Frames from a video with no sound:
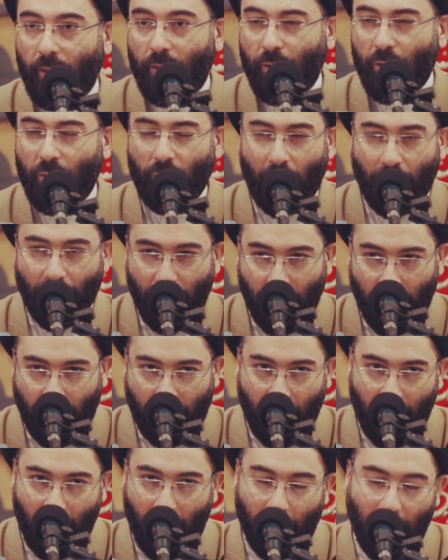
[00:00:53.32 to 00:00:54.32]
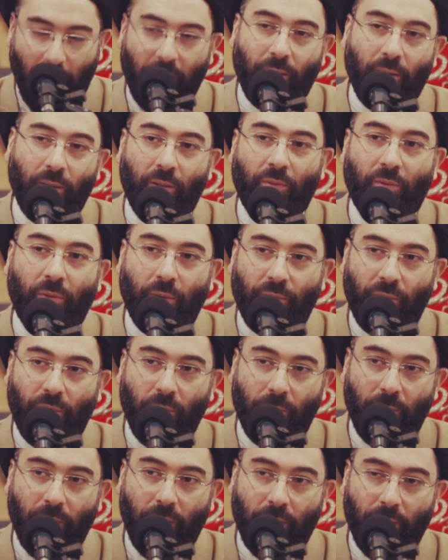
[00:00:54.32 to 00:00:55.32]
Just want you to think about this for a
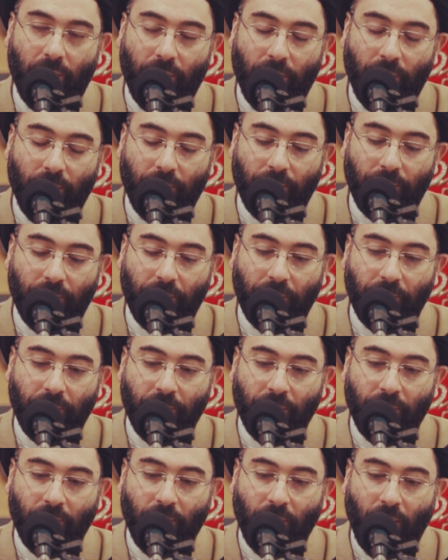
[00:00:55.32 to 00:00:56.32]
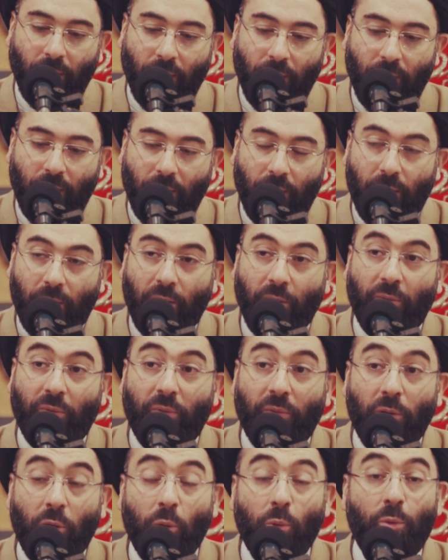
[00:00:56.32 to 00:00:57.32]
few minutes. The
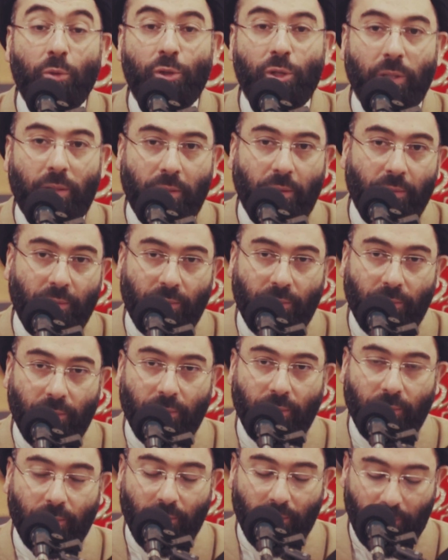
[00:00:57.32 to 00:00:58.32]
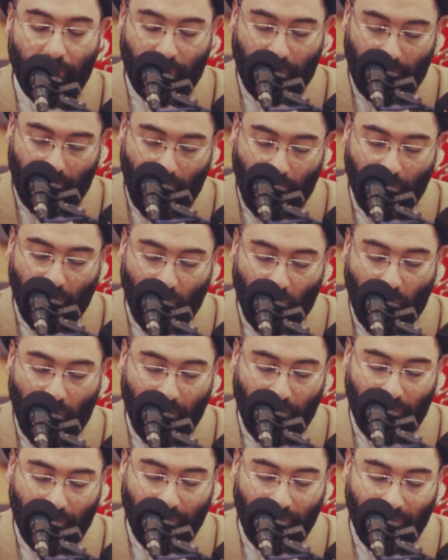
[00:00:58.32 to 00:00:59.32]
fugitive, number
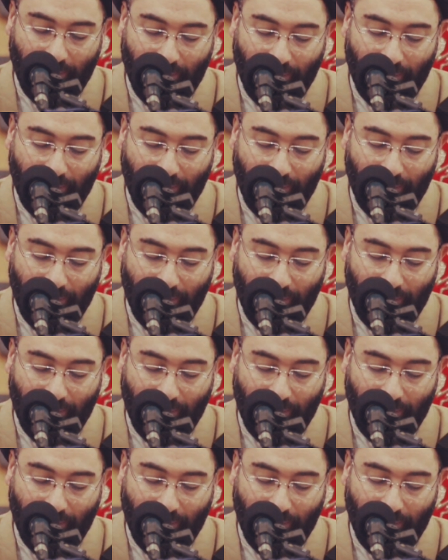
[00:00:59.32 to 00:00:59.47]
one.